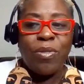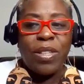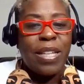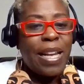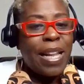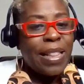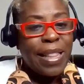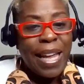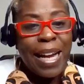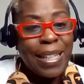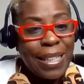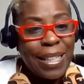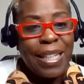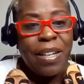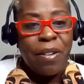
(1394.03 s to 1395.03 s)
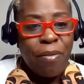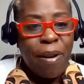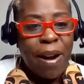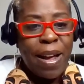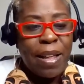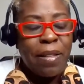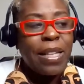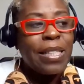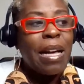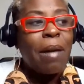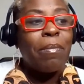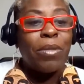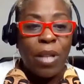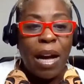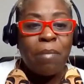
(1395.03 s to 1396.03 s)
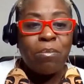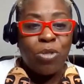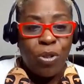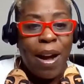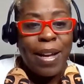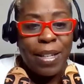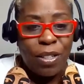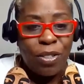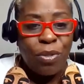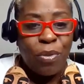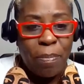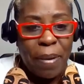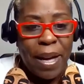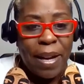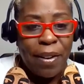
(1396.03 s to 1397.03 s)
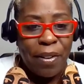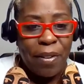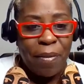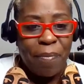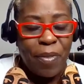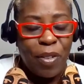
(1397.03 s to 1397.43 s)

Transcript: because I'm trying to do it better.